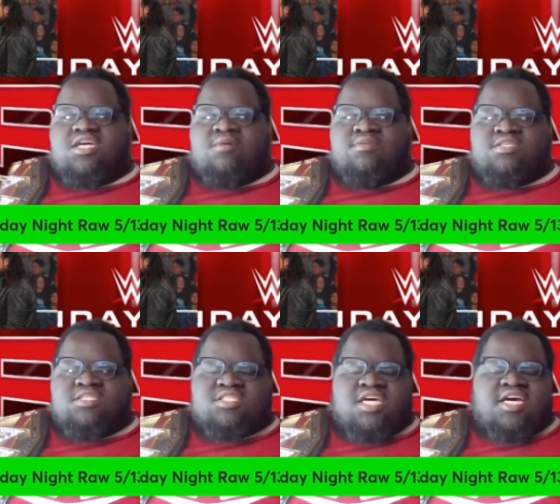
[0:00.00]
I mean,
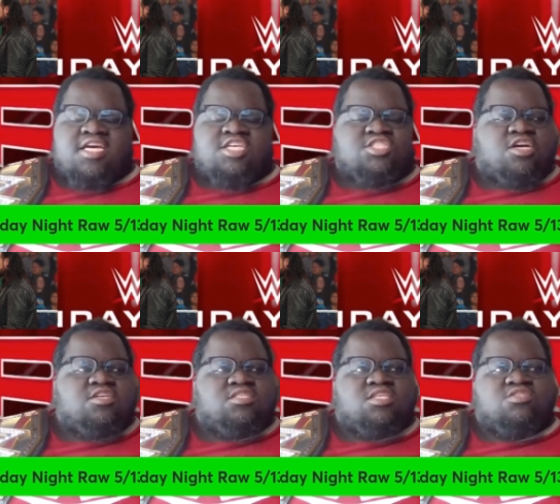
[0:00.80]
instead he
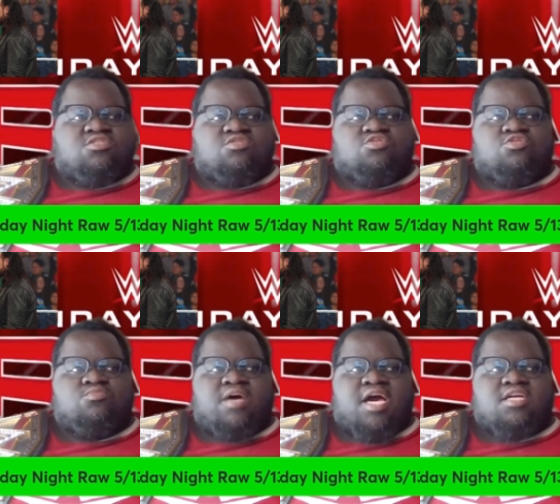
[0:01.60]
turned his attention to Drew
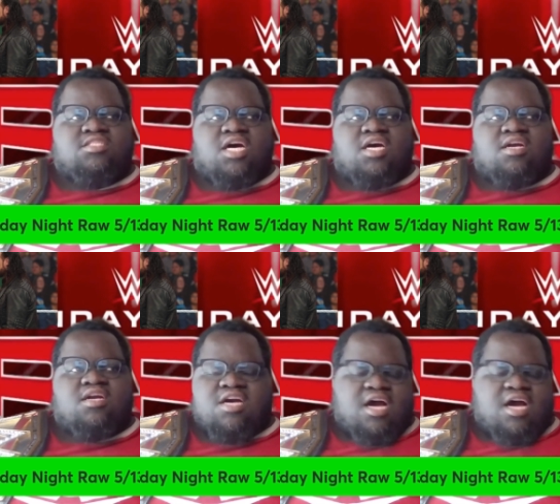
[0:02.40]
McIntyre